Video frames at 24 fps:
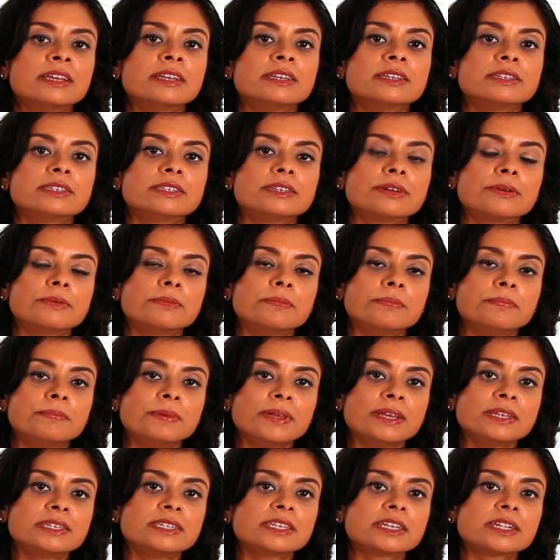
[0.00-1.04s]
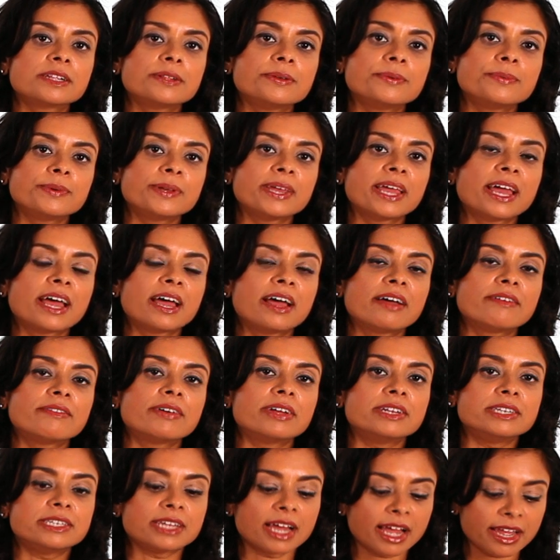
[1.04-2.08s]
So basically, we have
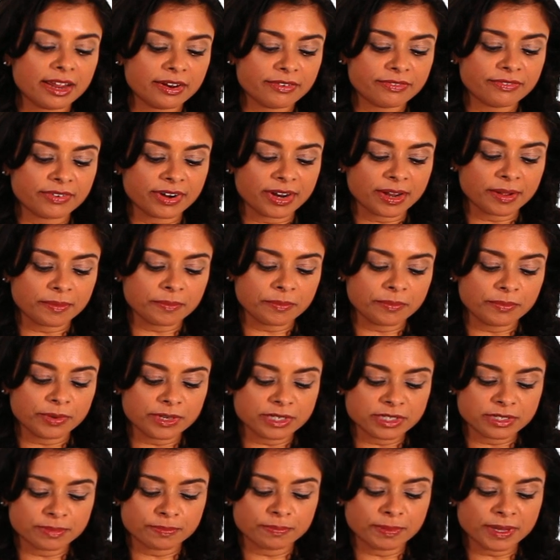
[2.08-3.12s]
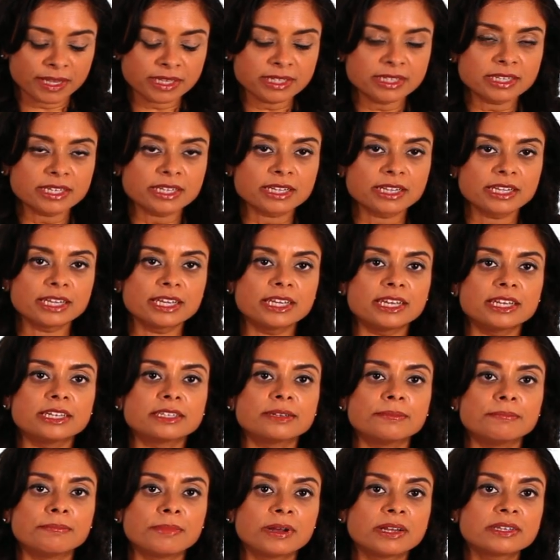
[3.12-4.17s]
a diaphragm, which basically is
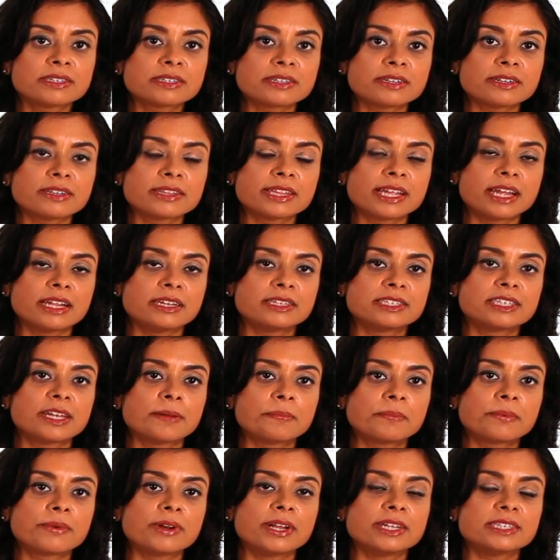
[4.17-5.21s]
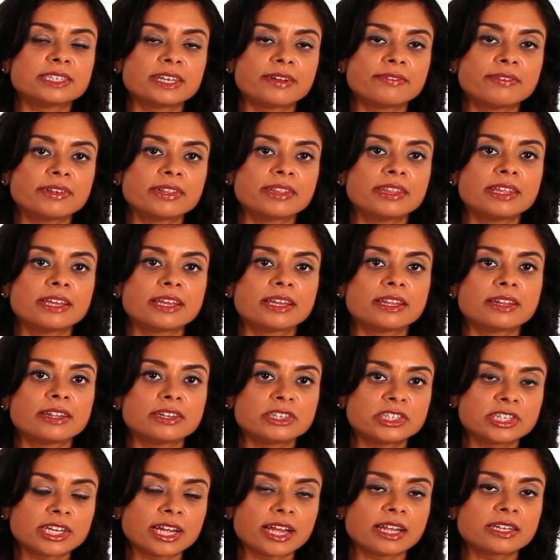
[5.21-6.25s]
a muscle that separates everything in the
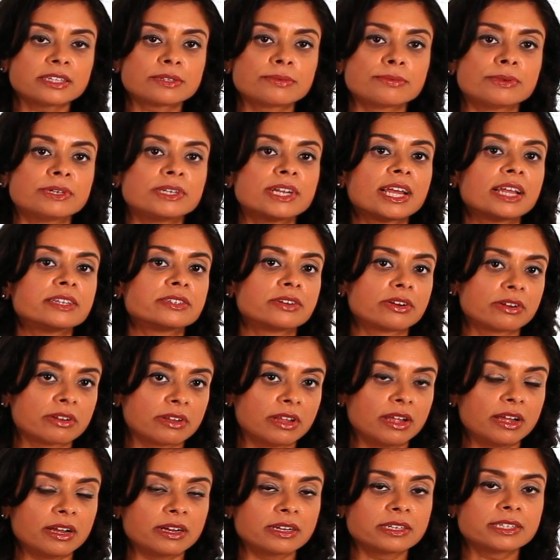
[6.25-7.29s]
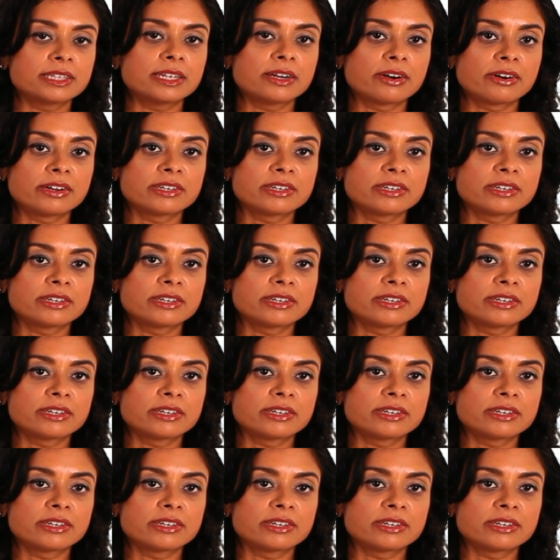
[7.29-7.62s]
chest, which has our lungs and our